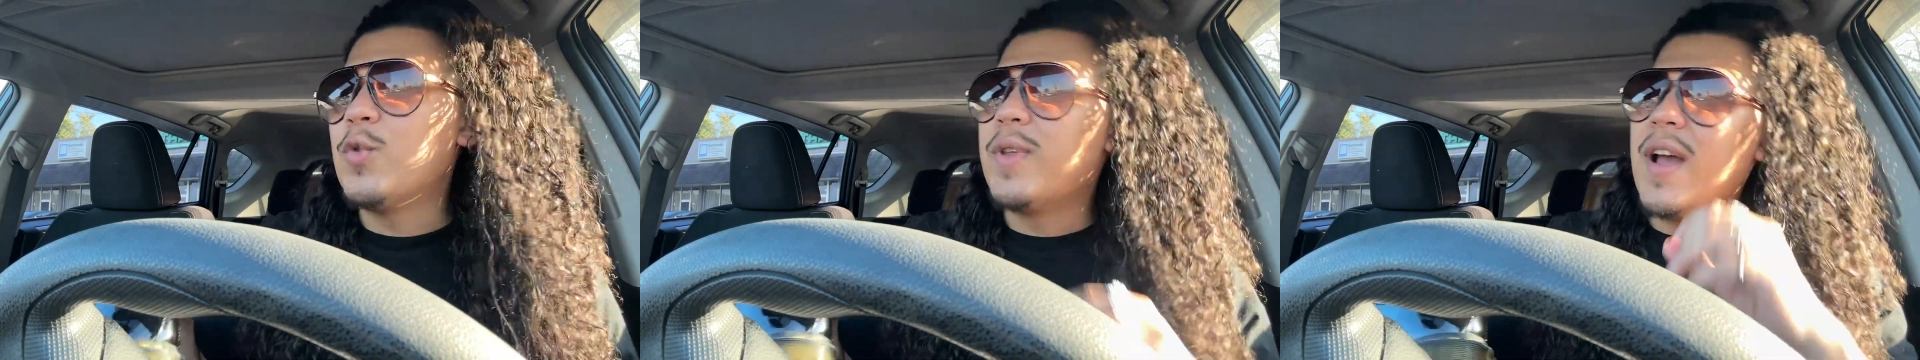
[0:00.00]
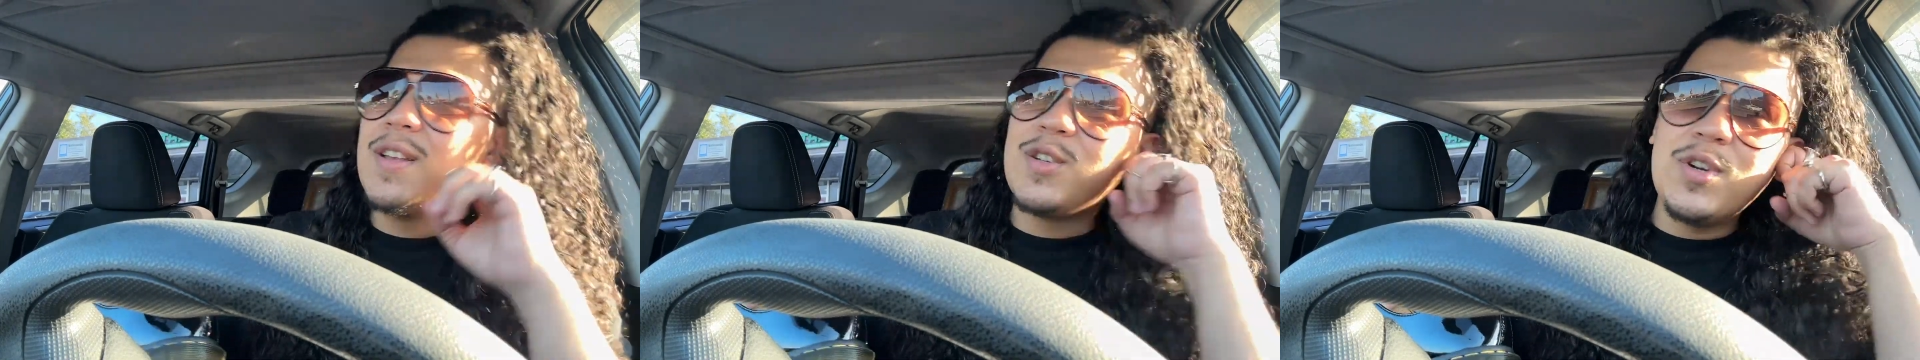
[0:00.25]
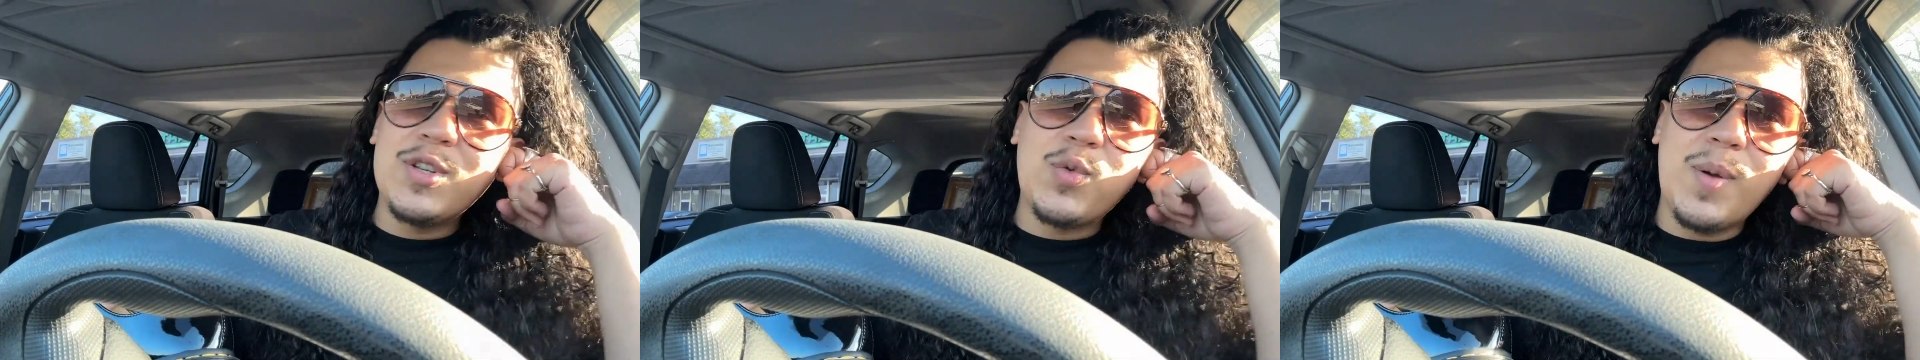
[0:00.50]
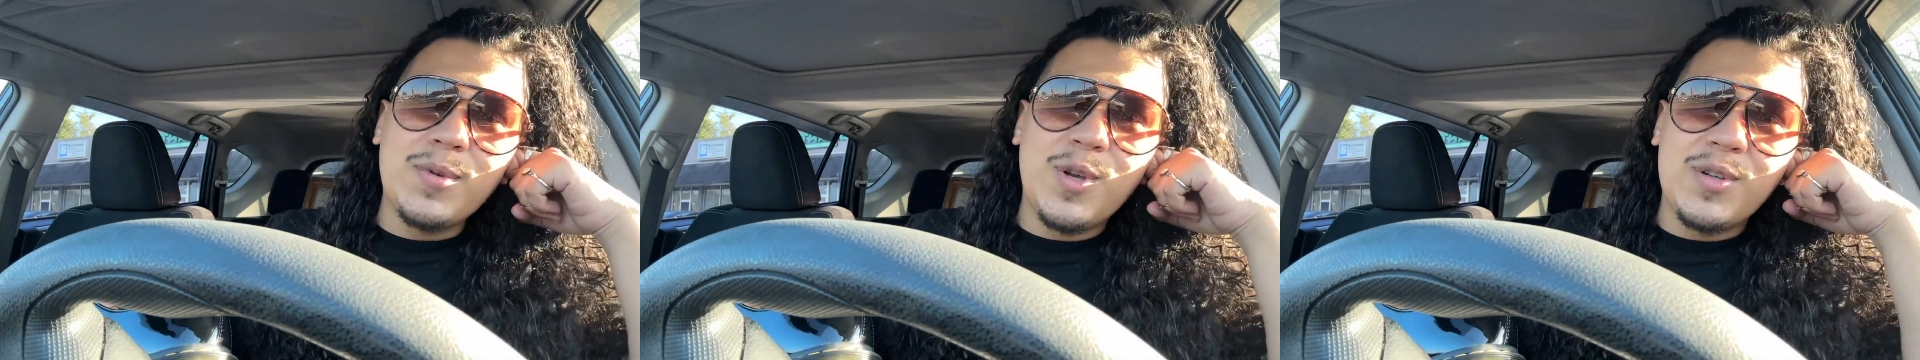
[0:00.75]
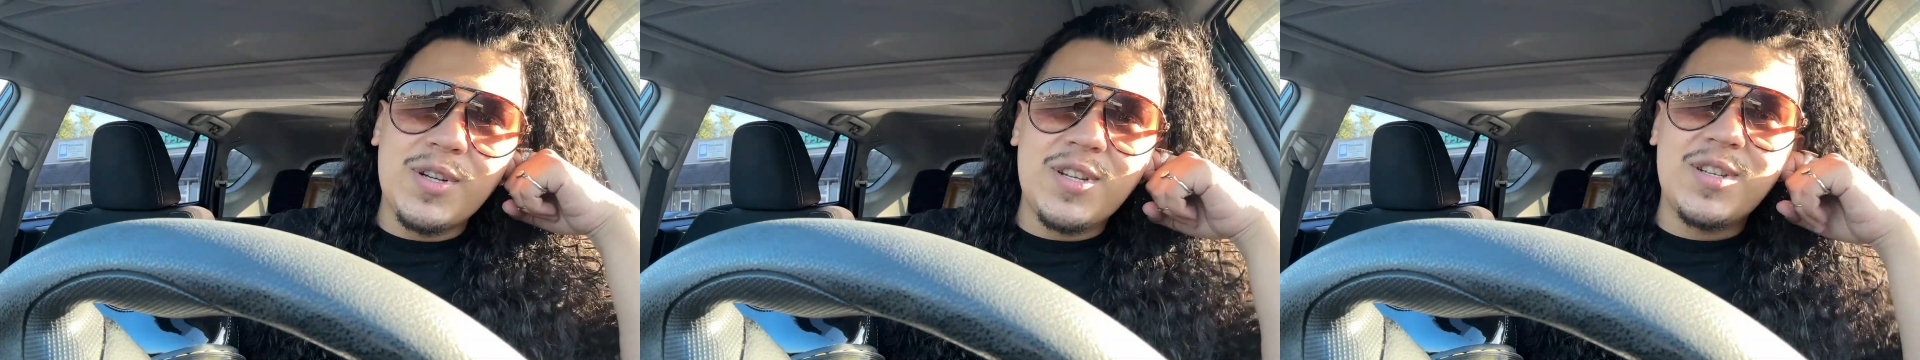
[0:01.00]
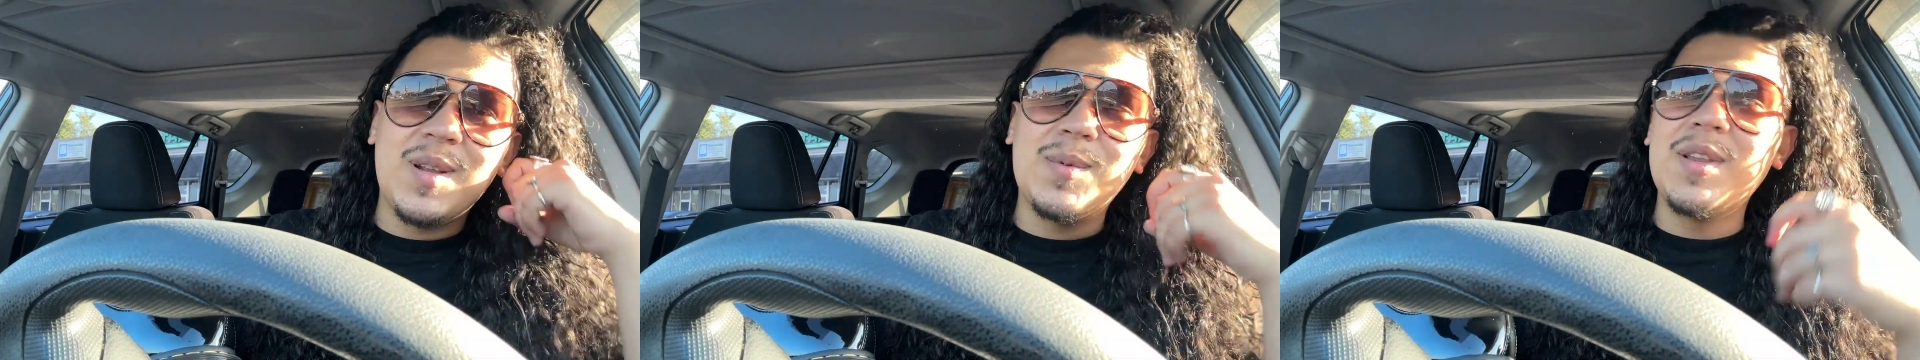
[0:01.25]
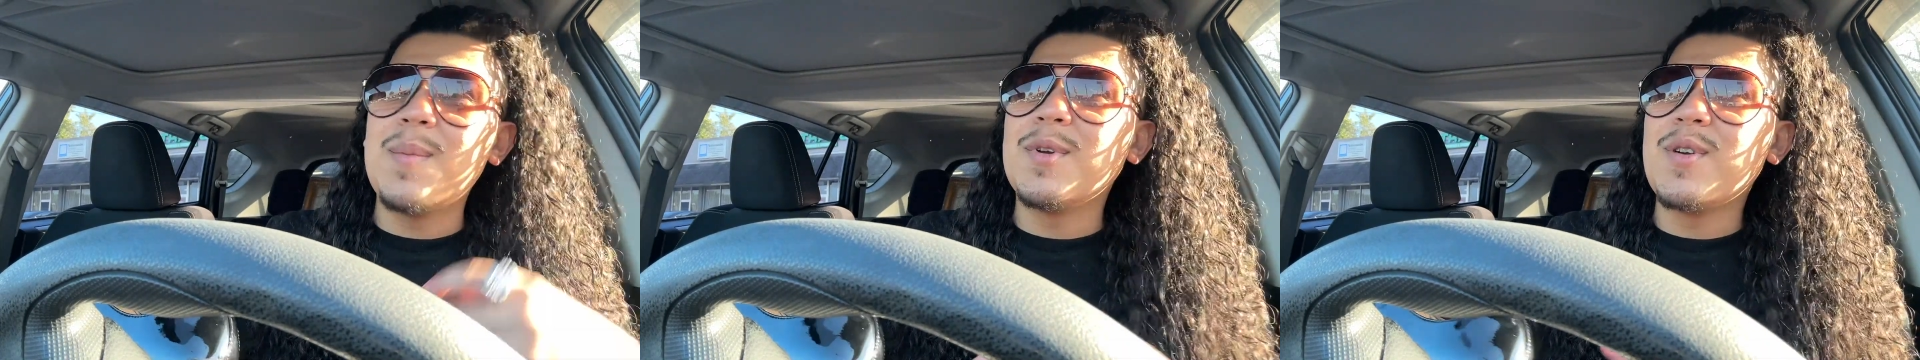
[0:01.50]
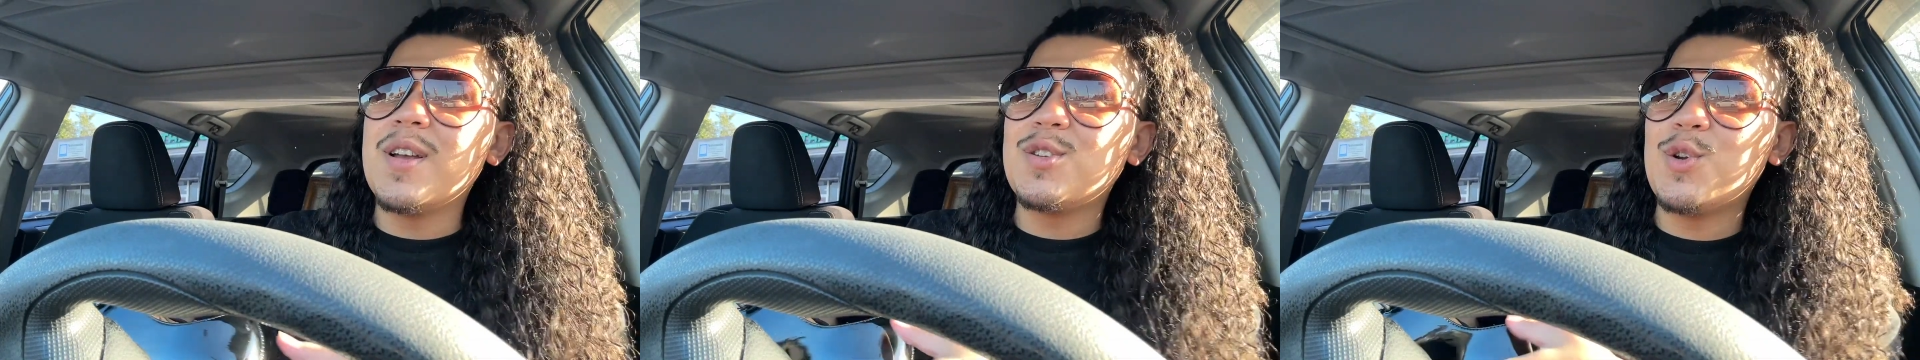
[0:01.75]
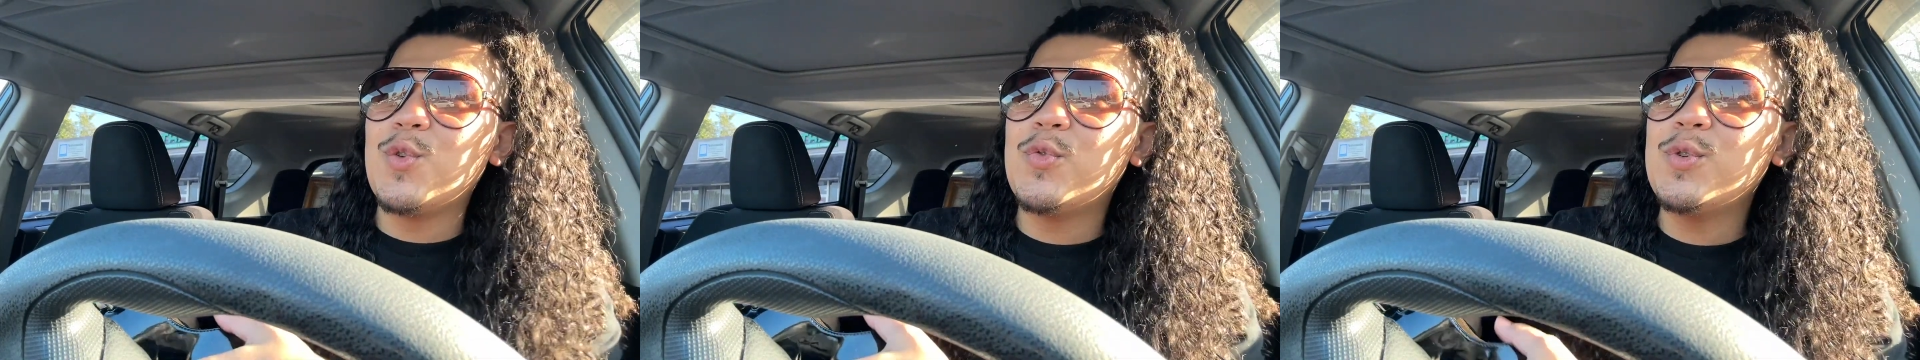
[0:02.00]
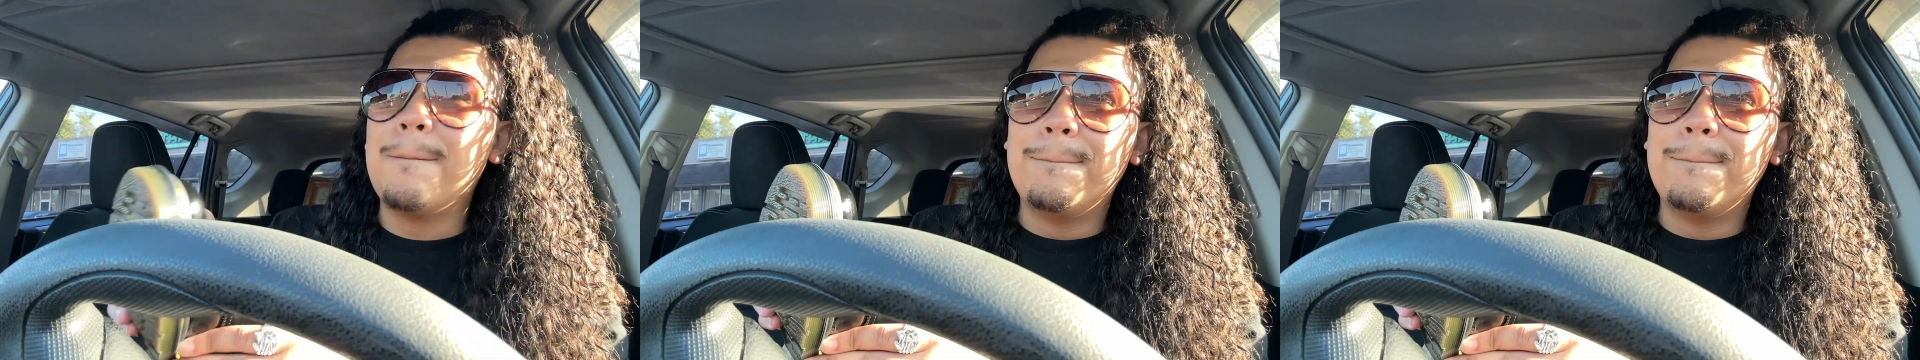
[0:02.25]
That is the reason why I'm so addicted to lemongrass tofu.